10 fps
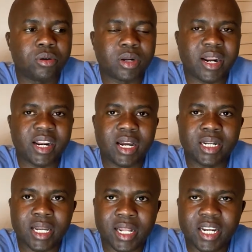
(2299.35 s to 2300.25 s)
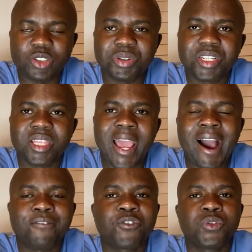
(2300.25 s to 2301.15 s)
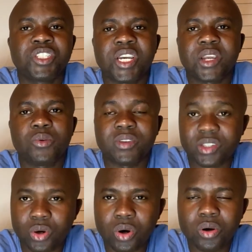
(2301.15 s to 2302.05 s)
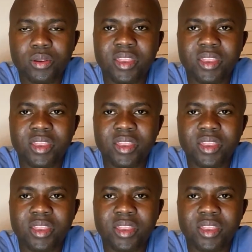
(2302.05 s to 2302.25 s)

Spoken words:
an undergraduate, they have to check your score.